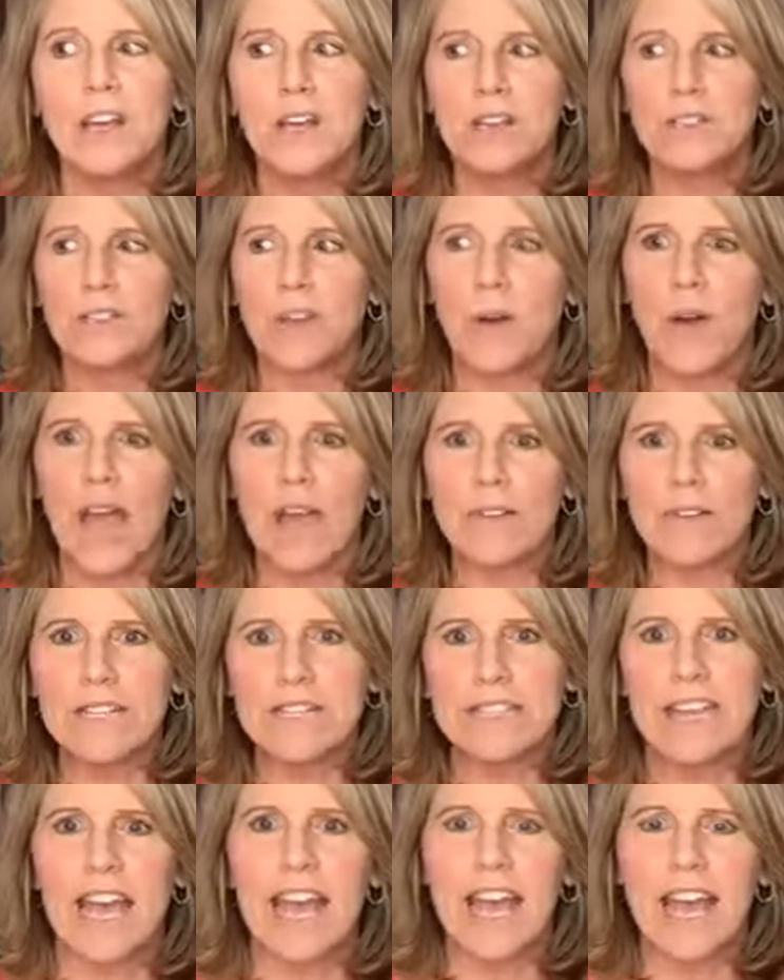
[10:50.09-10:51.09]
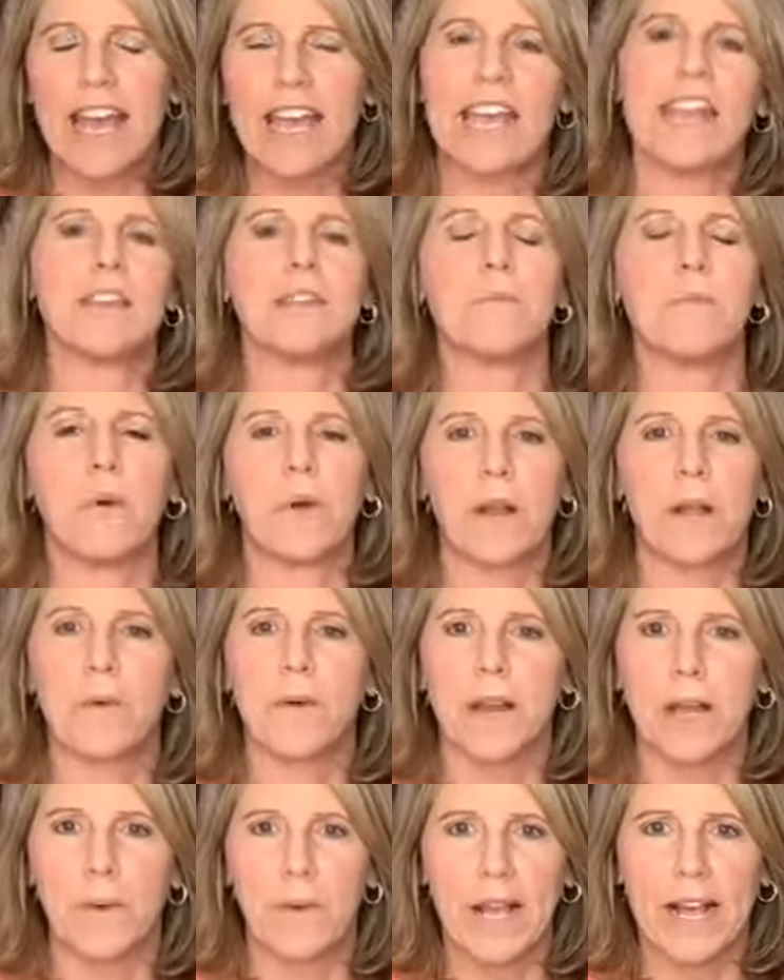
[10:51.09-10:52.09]
So every day in the morning
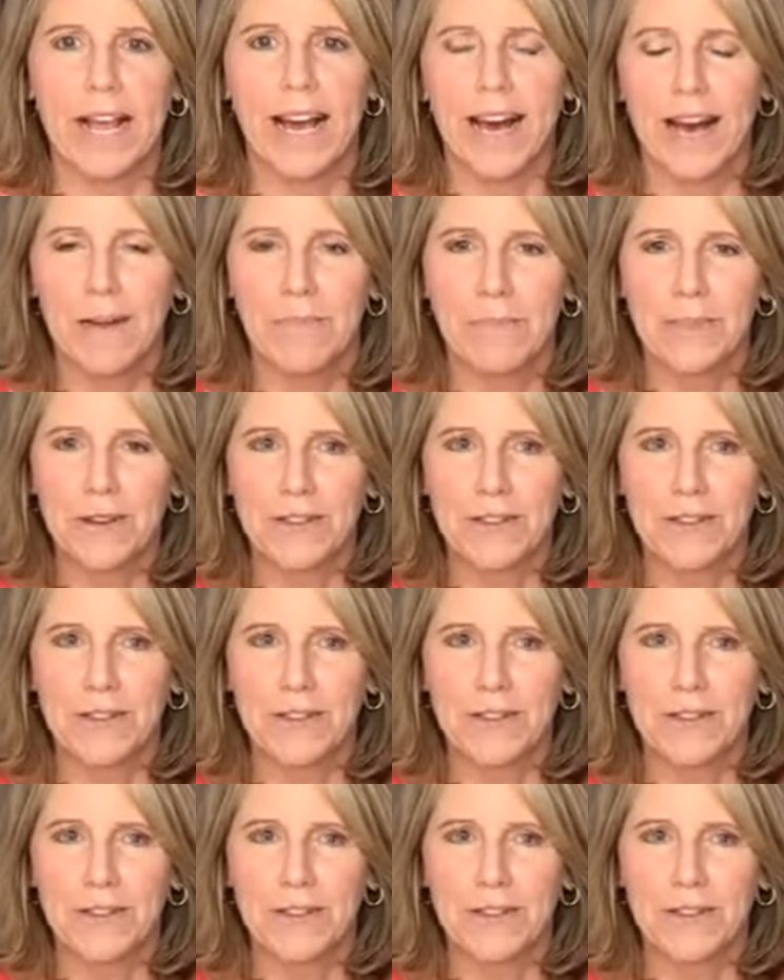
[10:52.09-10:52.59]
when I wake up,